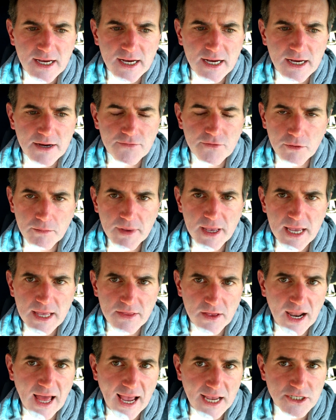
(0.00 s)
For me,
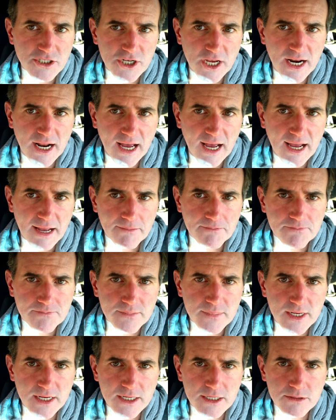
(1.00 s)
The Last Jedi
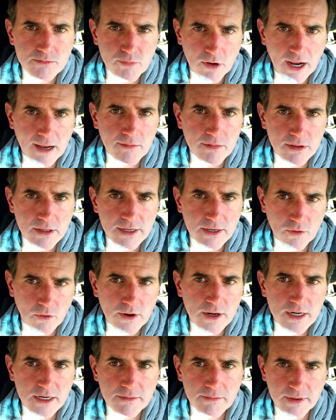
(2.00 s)
is probably
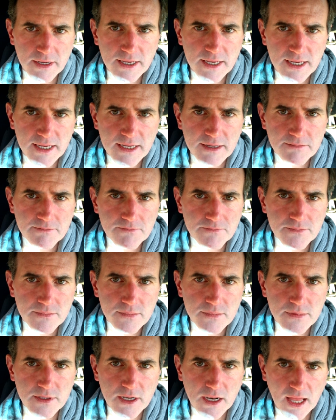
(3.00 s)
going to be
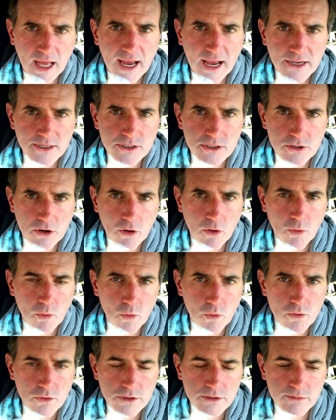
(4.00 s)
the last Star
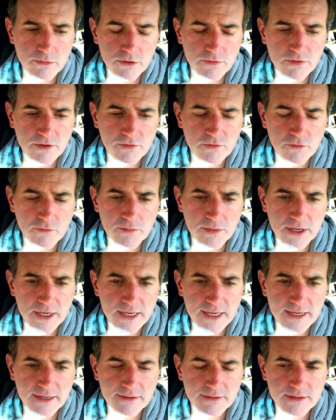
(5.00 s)
Wars movie for
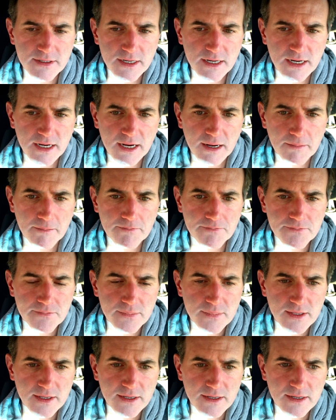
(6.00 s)
me.
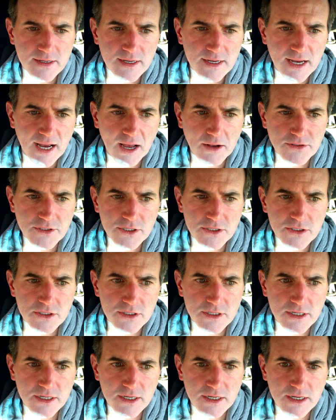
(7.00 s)
I'll
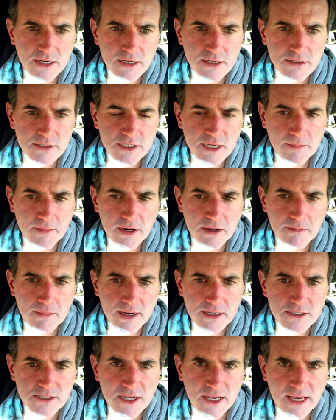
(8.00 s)
just sum it up
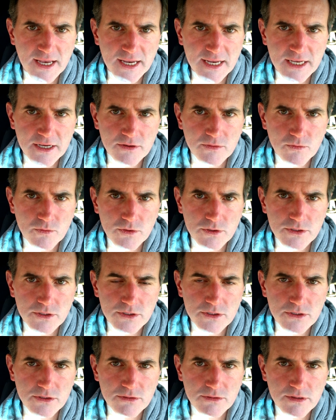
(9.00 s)
by saying it
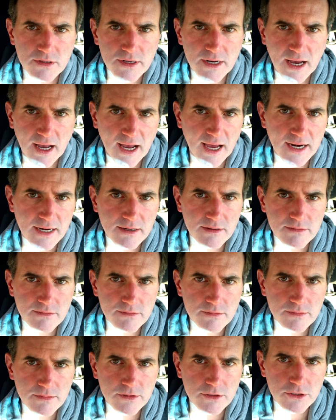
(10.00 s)
was not
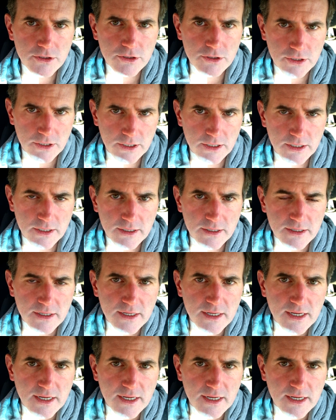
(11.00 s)
good.